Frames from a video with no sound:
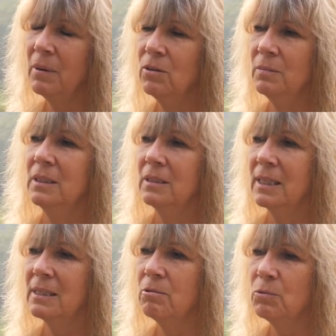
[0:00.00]
moment
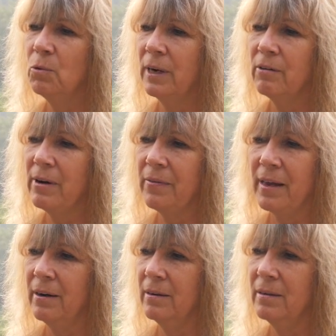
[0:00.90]
as I was walking around
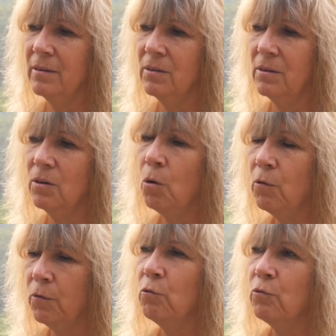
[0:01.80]
that
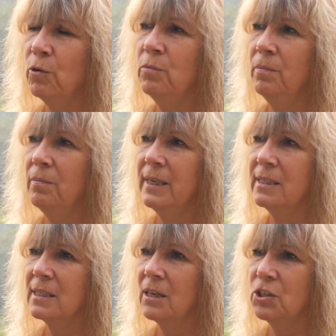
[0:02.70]
awful room
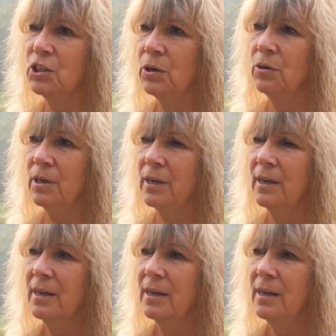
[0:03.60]
in such shock